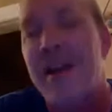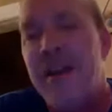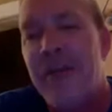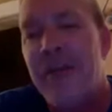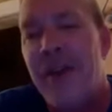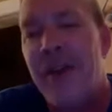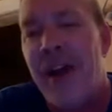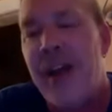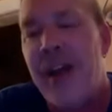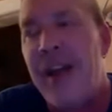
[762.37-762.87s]

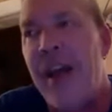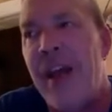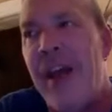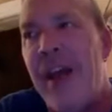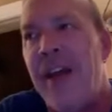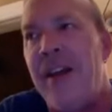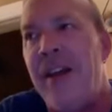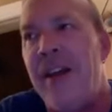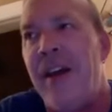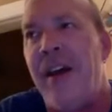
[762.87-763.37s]
Right?
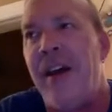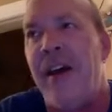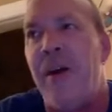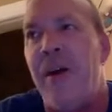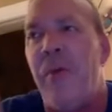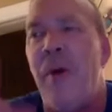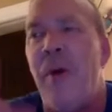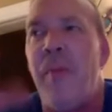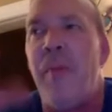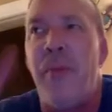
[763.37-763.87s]
And at
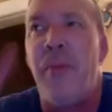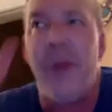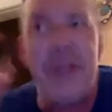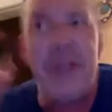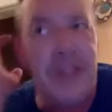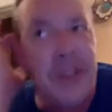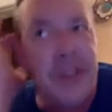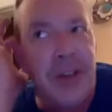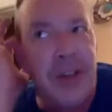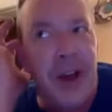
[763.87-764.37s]
one point
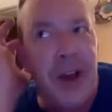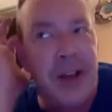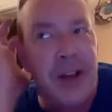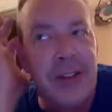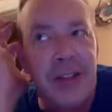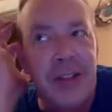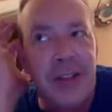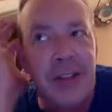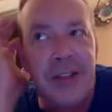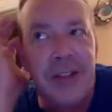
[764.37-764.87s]
she talks to
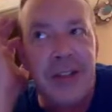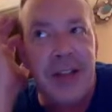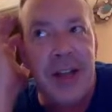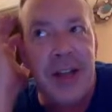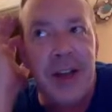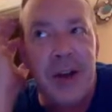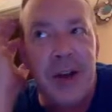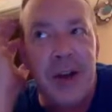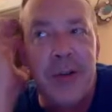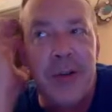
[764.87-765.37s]
the
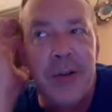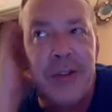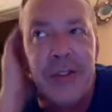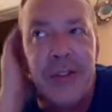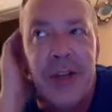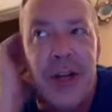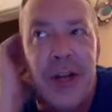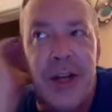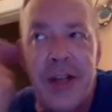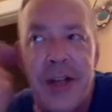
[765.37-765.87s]
sun, oh
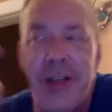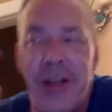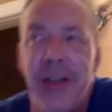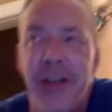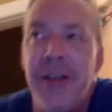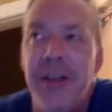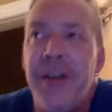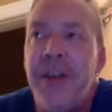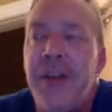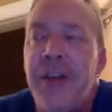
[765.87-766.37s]
sun,
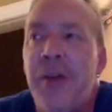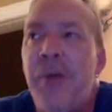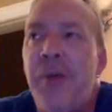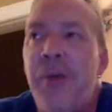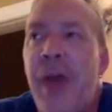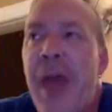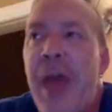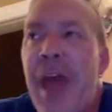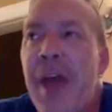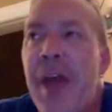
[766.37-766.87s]
you
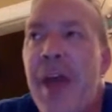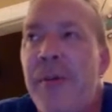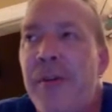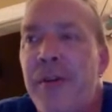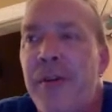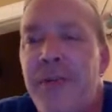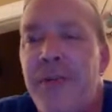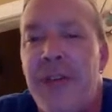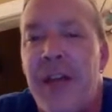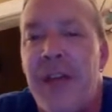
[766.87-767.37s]
hammer
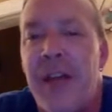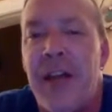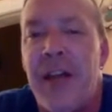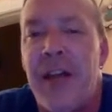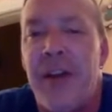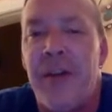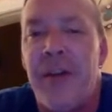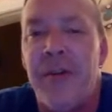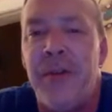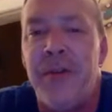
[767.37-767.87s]
of
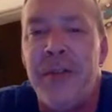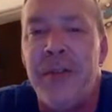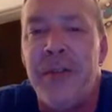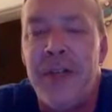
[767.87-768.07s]
yellow,